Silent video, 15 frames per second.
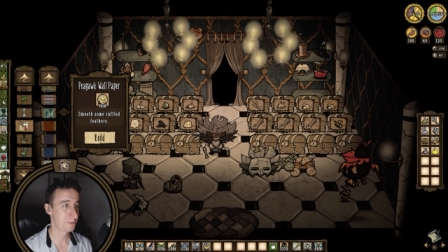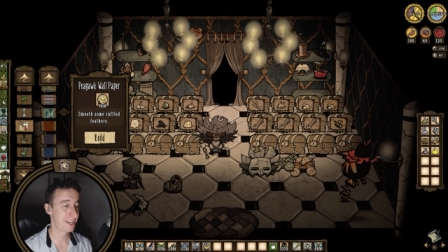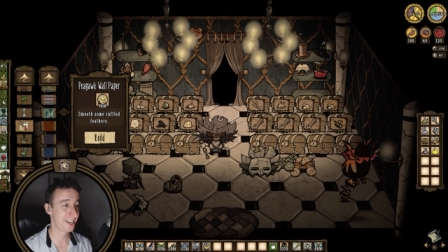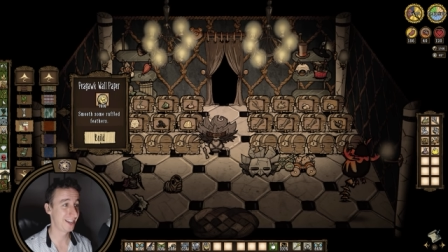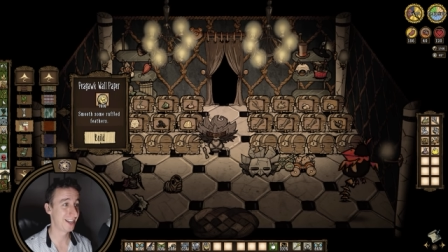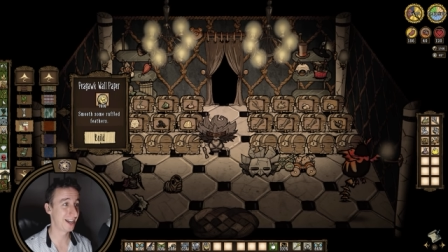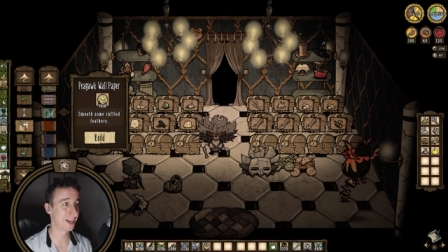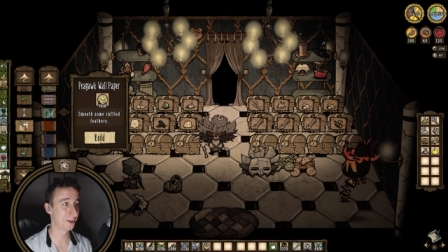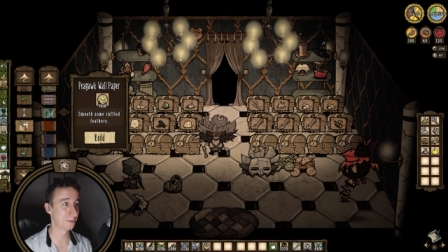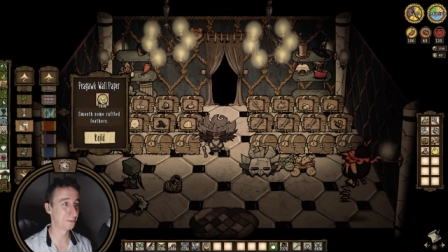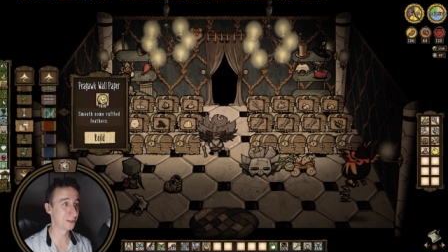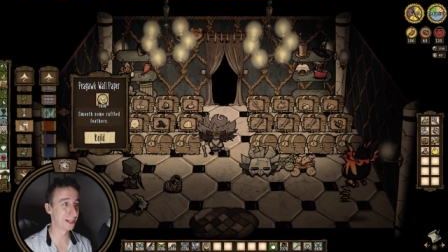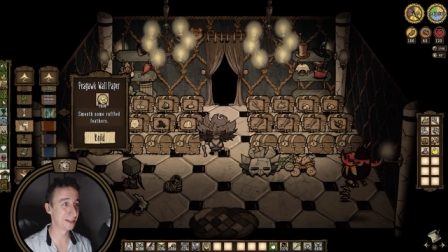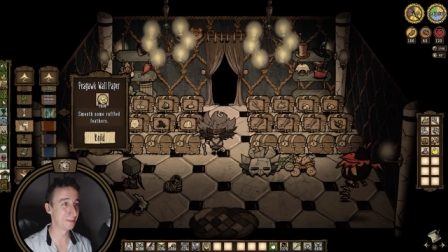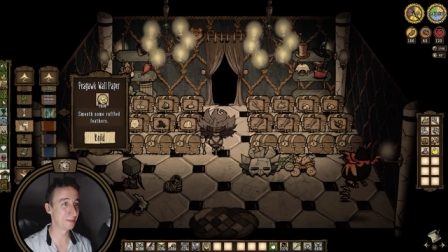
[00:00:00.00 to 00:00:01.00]
Peacock
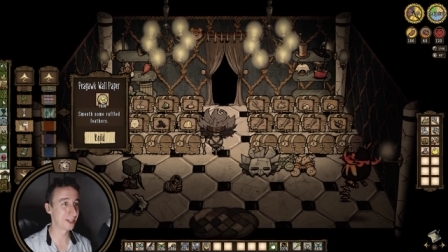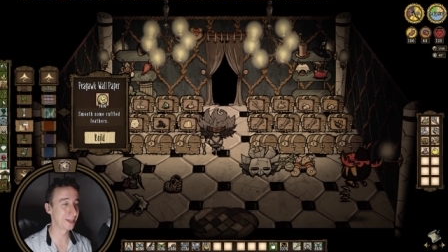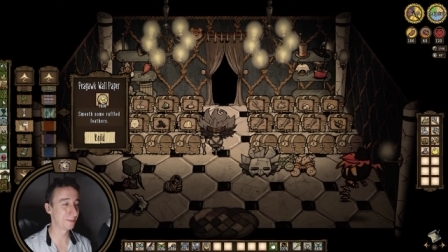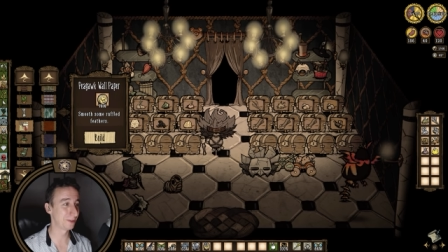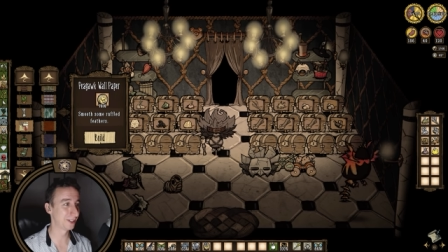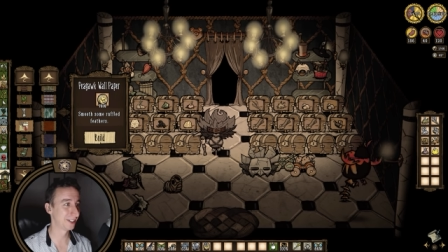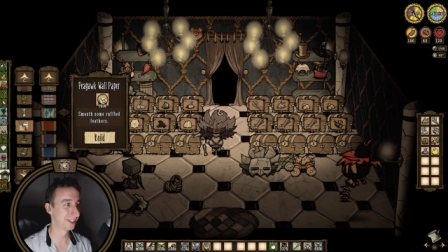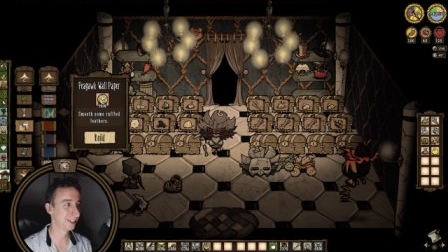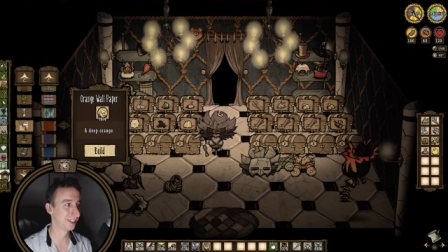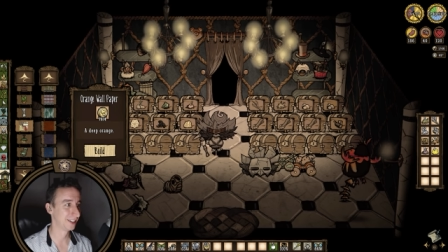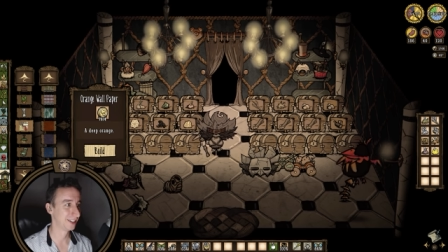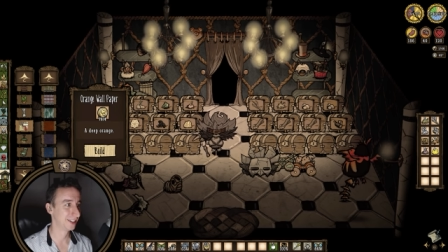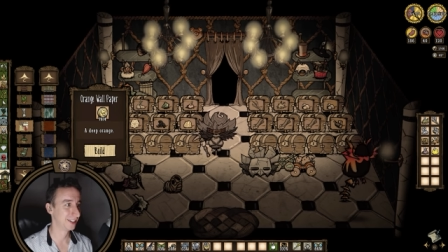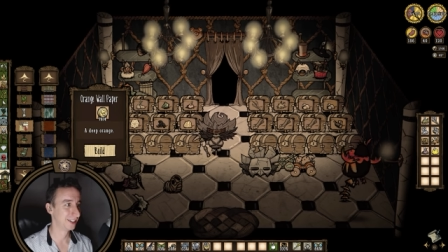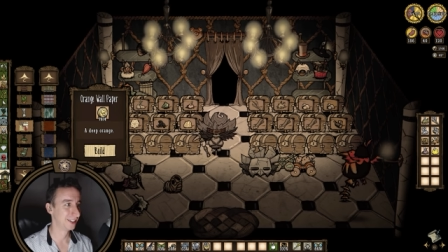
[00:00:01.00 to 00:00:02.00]
wallpaper.
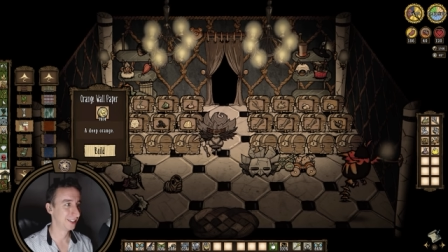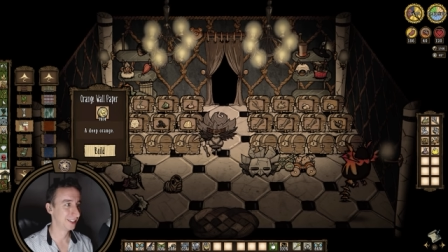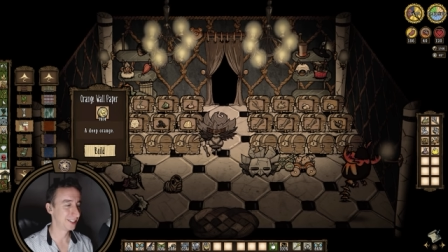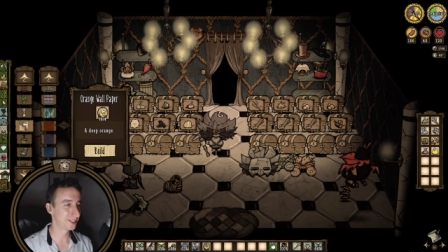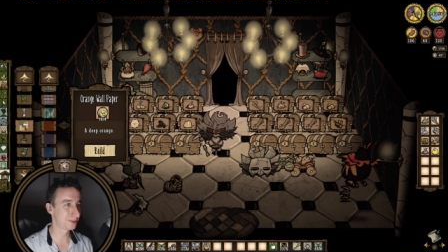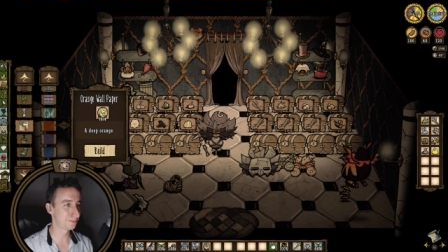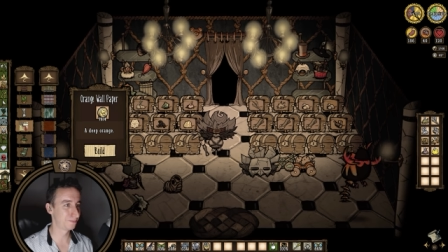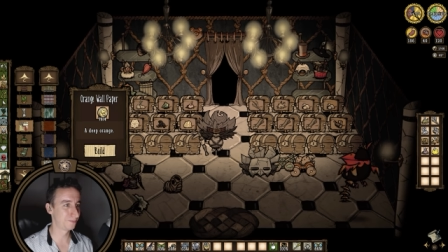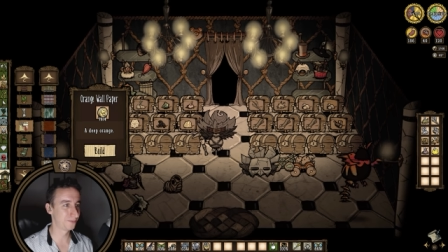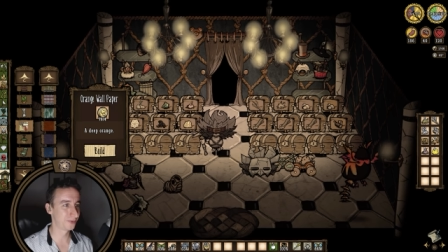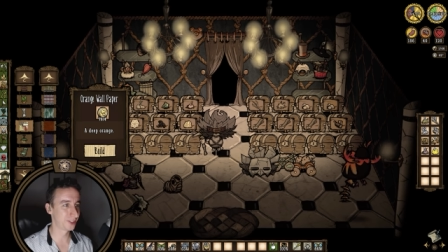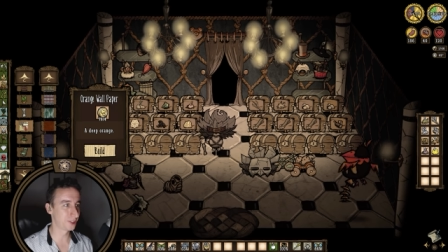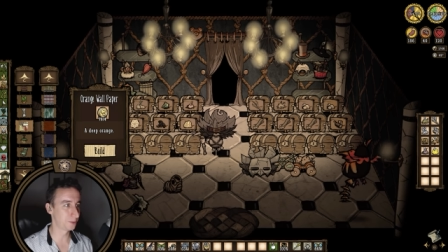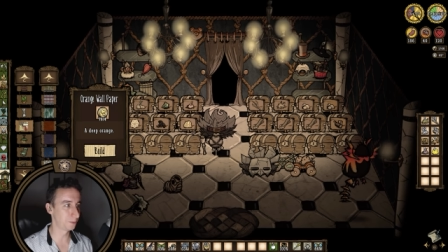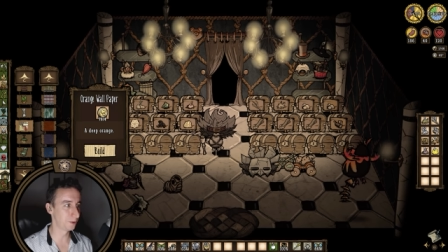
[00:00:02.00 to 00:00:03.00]

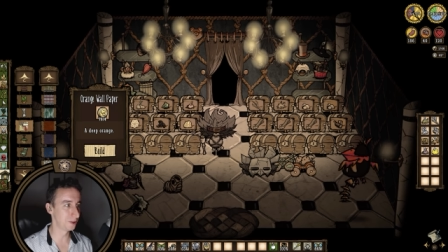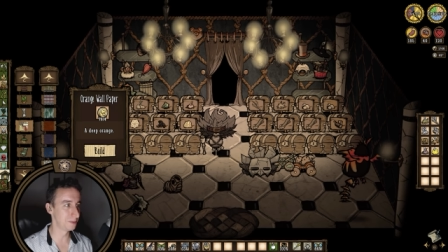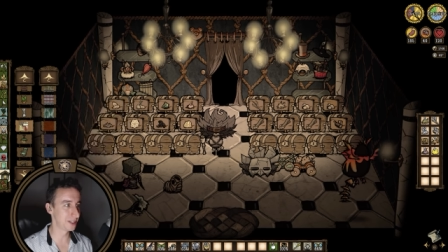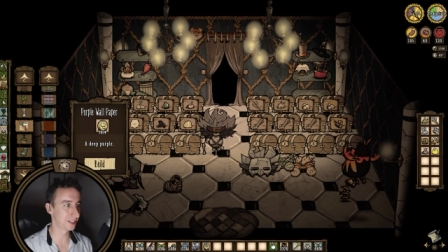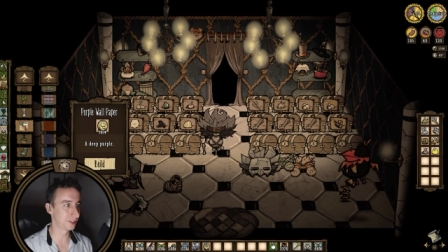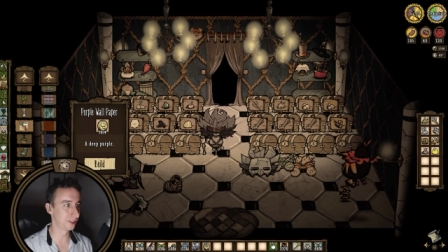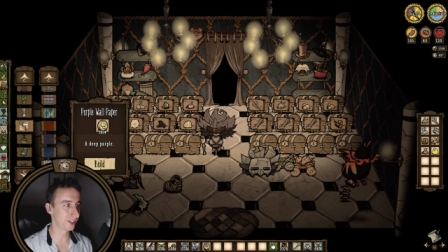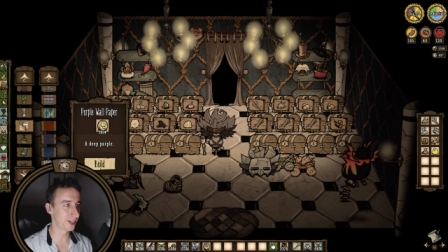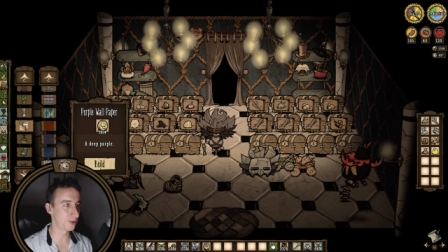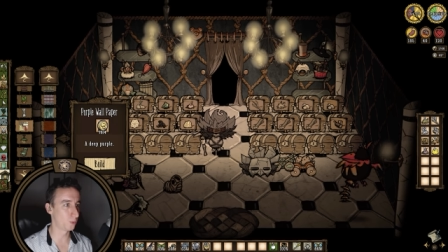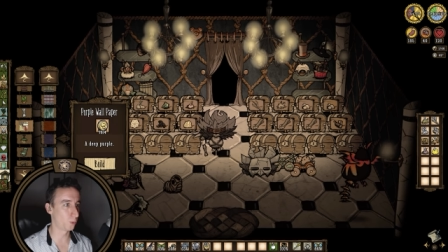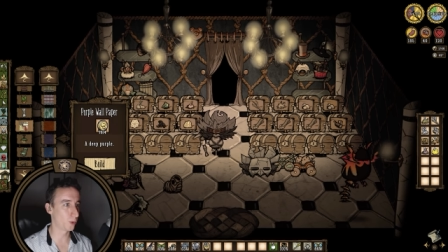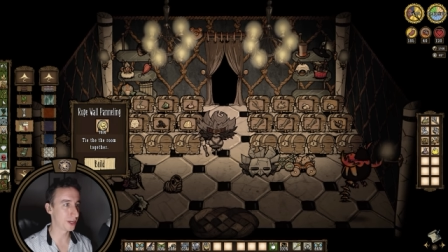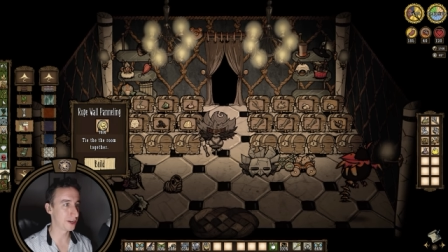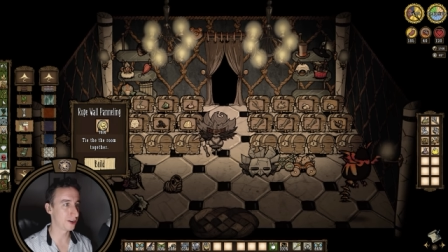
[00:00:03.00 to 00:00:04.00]
This room is
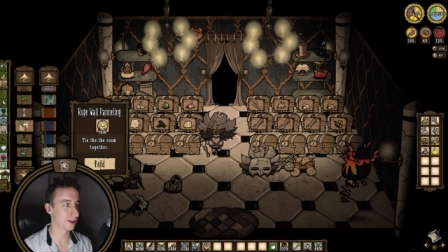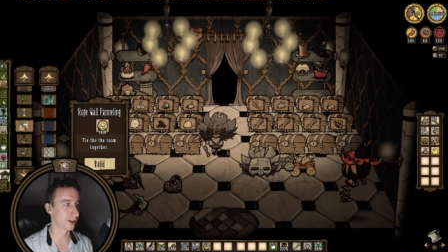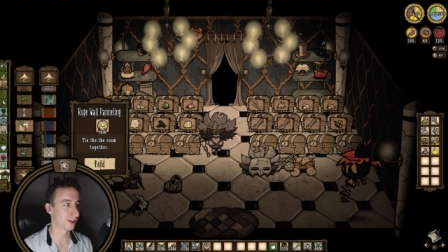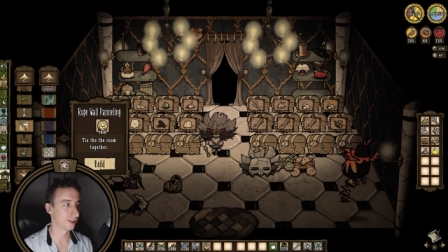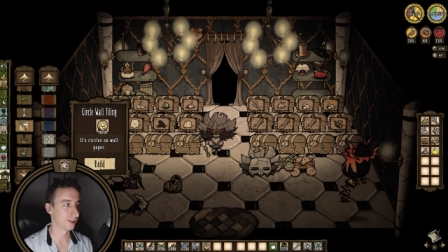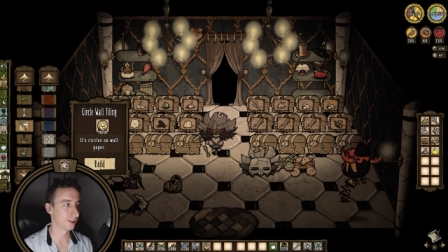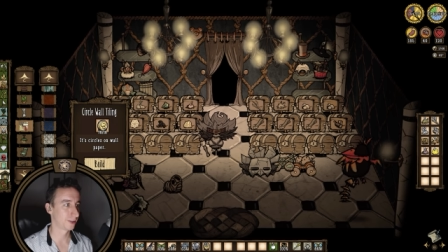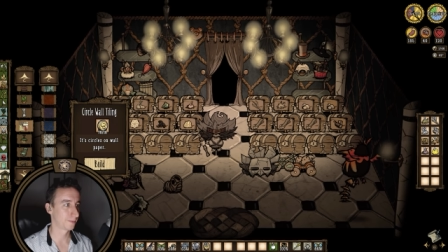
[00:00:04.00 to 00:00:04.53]
looking weird.